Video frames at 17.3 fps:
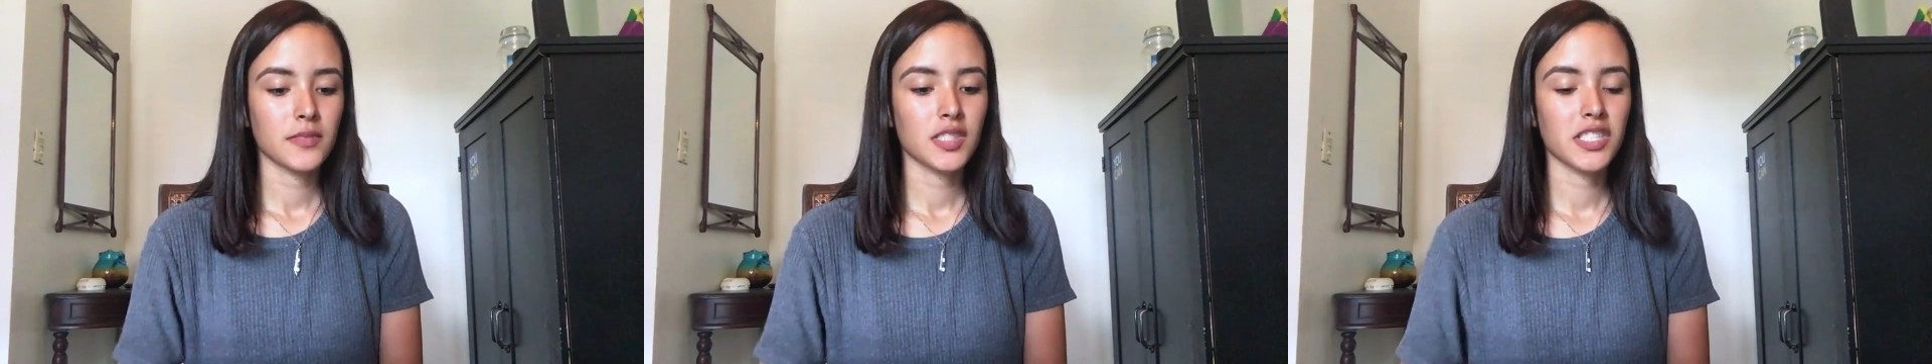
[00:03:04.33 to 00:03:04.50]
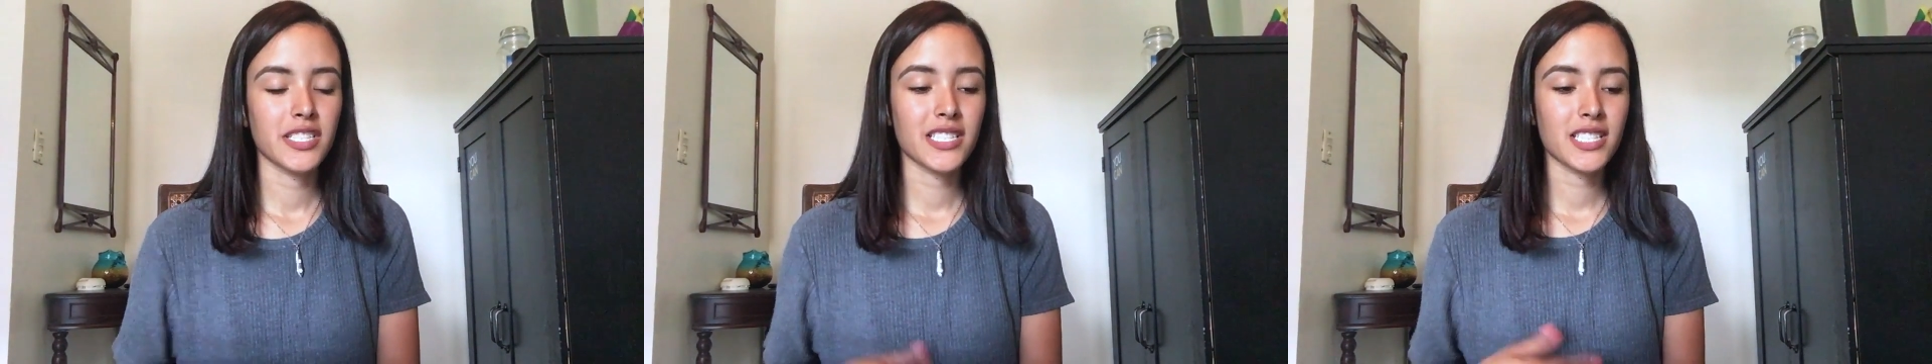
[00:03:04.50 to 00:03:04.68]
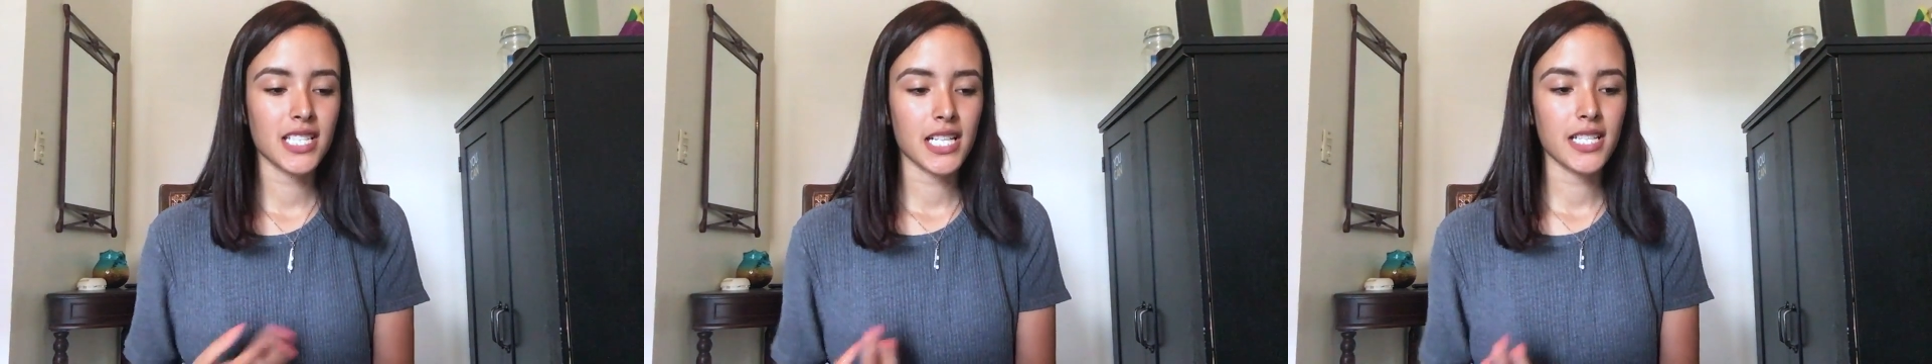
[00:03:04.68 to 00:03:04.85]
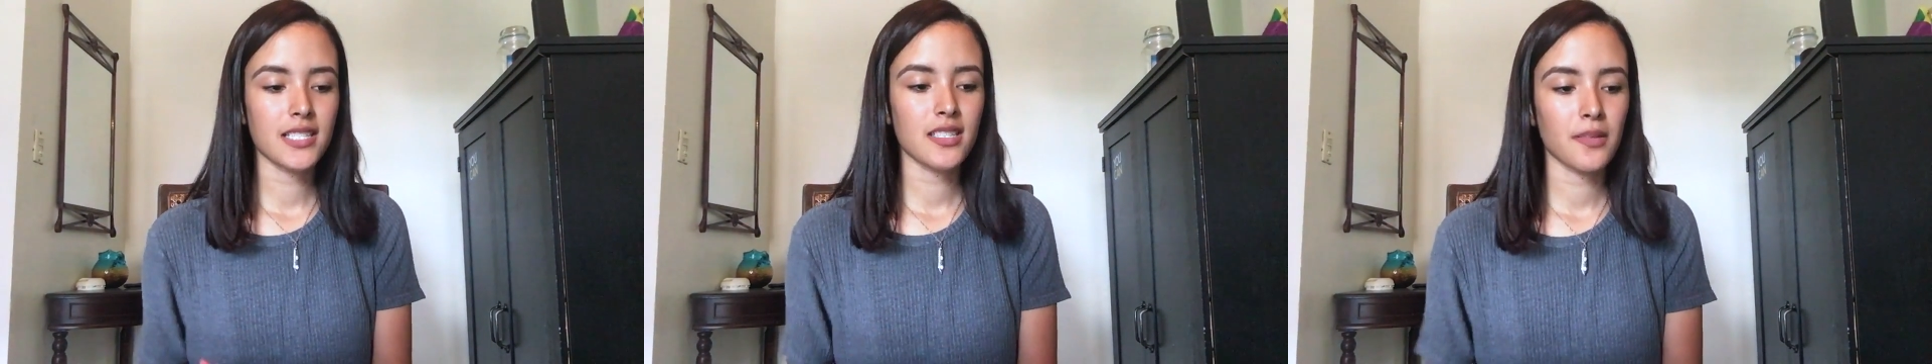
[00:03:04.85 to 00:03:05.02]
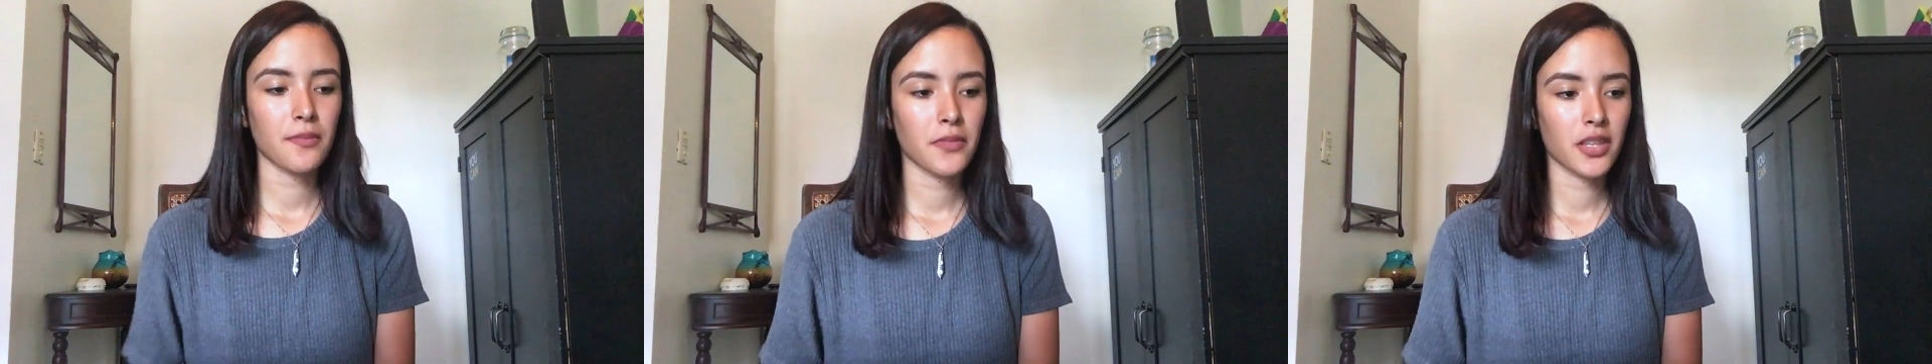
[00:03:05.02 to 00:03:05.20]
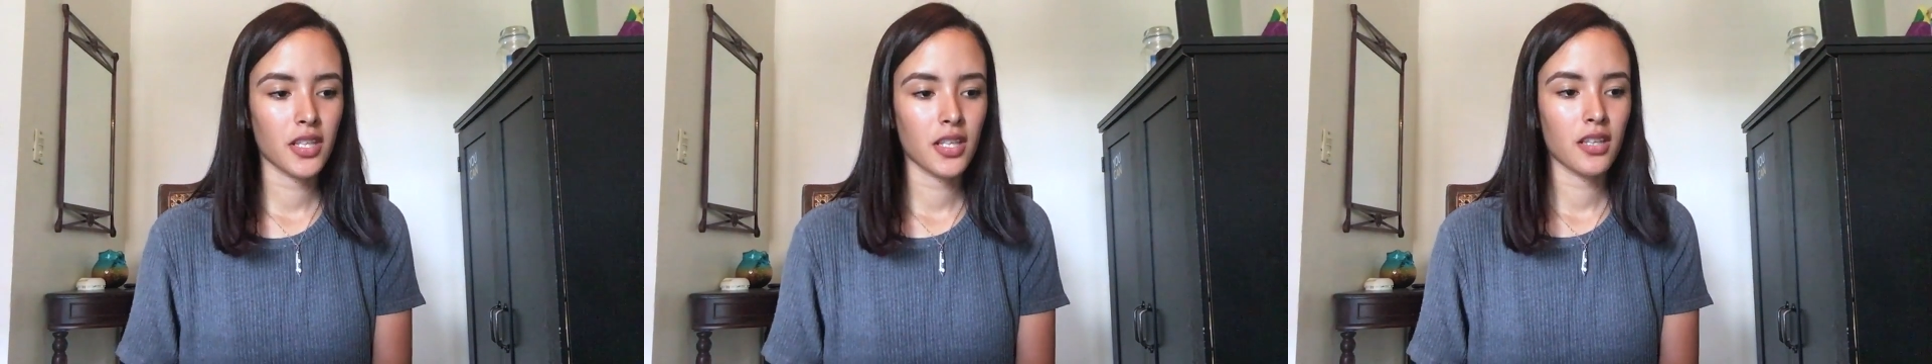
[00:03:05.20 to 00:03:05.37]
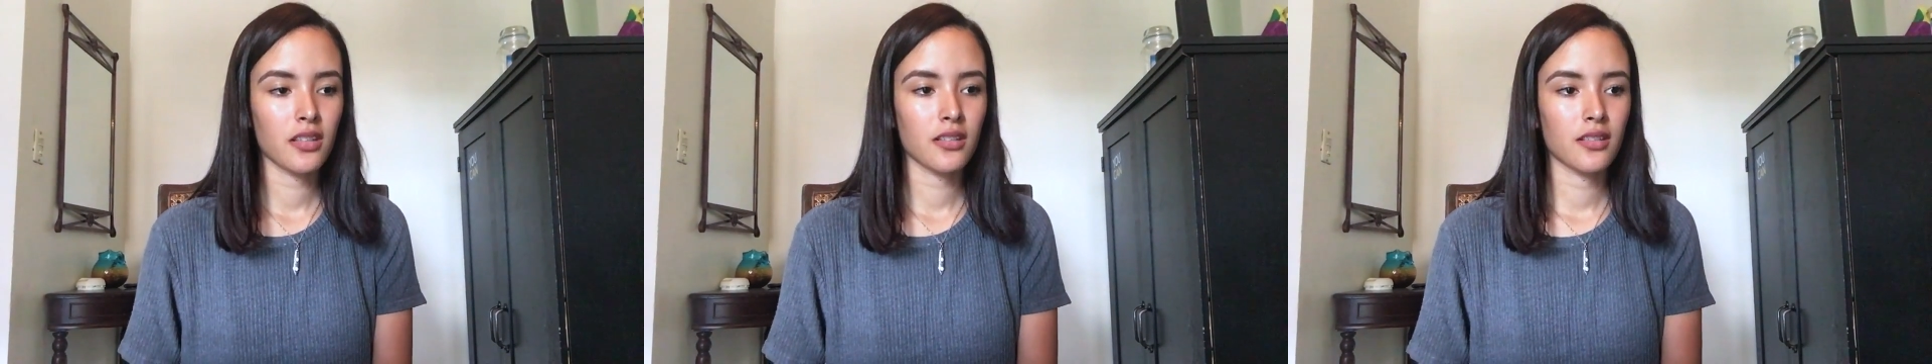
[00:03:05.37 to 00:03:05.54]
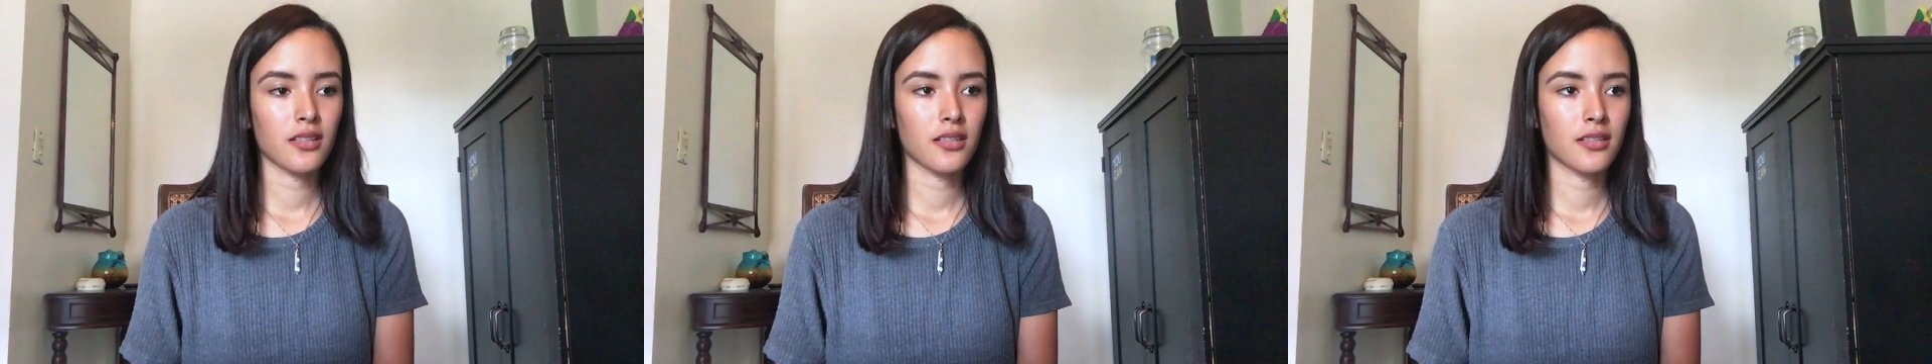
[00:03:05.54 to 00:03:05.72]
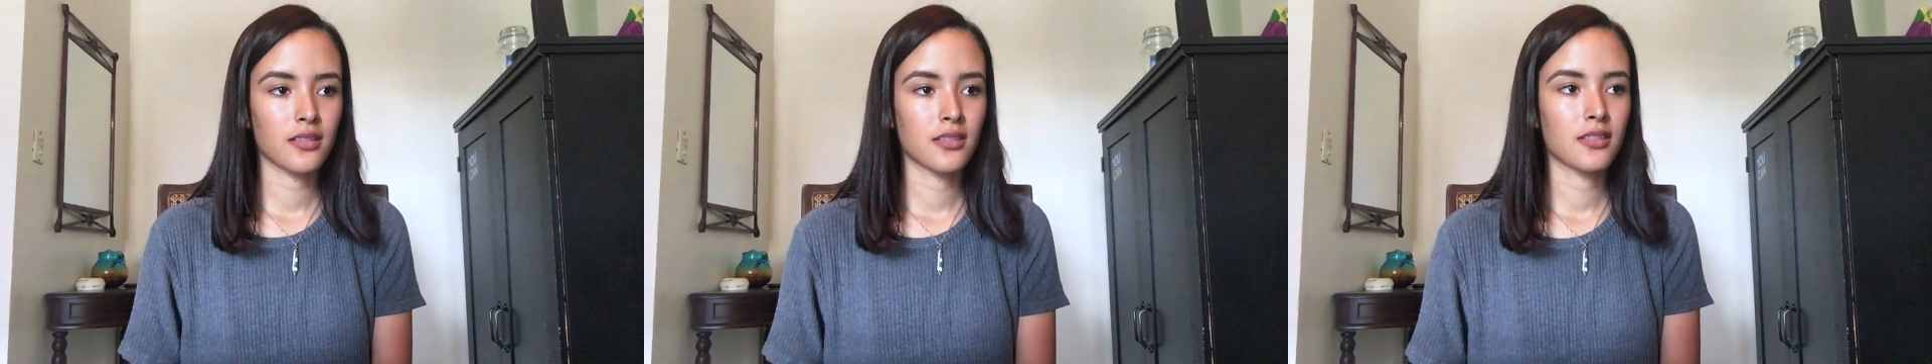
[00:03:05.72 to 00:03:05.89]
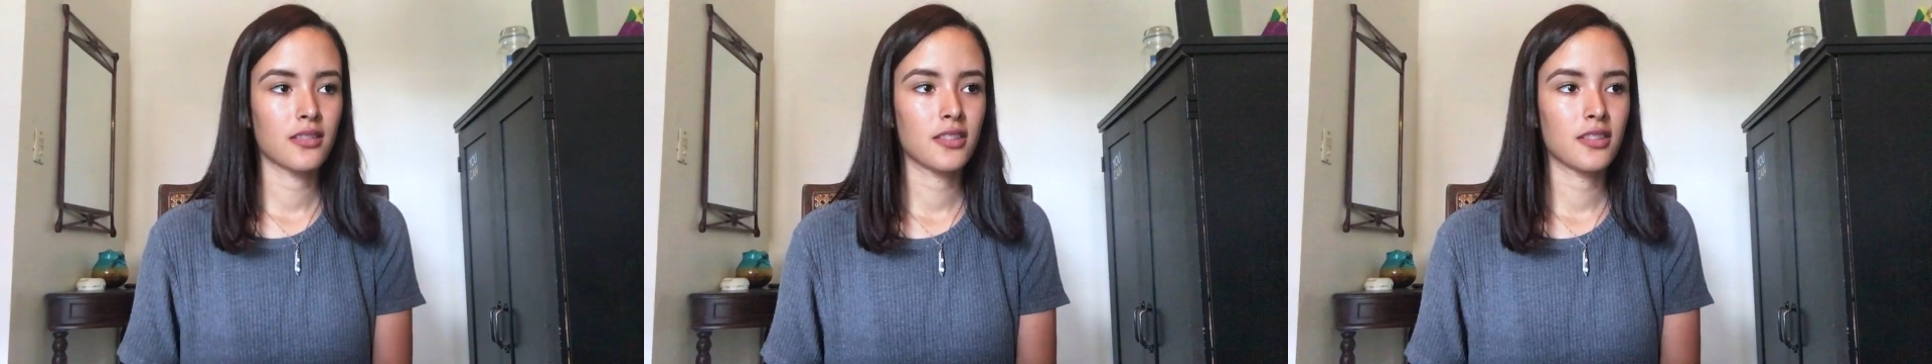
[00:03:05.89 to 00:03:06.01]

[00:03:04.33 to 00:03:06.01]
she said something